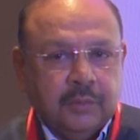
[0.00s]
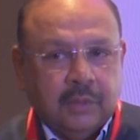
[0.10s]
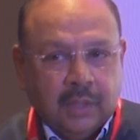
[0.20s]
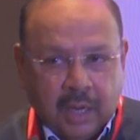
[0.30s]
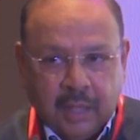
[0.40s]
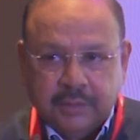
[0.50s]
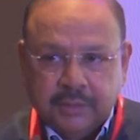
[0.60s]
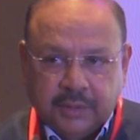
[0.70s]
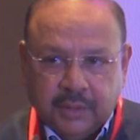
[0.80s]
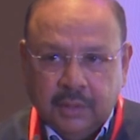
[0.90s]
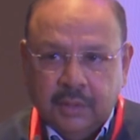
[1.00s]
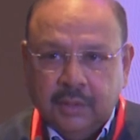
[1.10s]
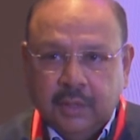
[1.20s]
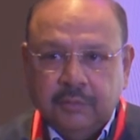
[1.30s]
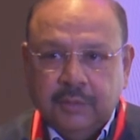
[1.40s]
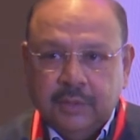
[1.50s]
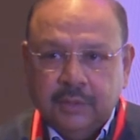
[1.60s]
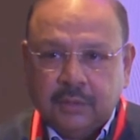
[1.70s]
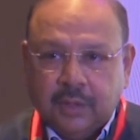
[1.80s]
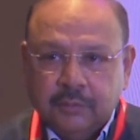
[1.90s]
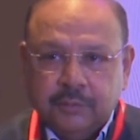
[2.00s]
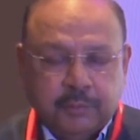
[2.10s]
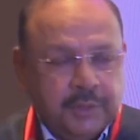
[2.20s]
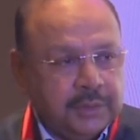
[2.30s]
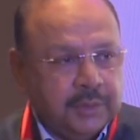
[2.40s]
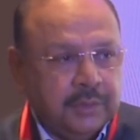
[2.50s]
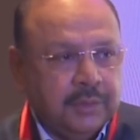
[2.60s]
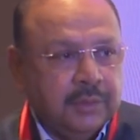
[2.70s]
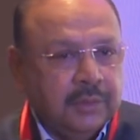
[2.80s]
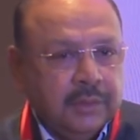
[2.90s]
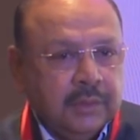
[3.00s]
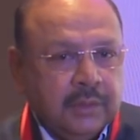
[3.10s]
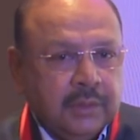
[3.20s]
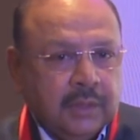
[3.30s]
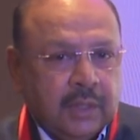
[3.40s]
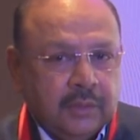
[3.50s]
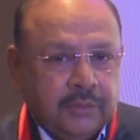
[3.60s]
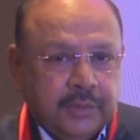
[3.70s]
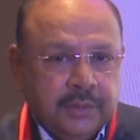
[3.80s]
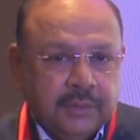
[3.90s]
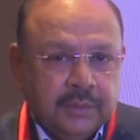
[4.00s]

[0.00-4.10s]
large-scale governance transformation in the country.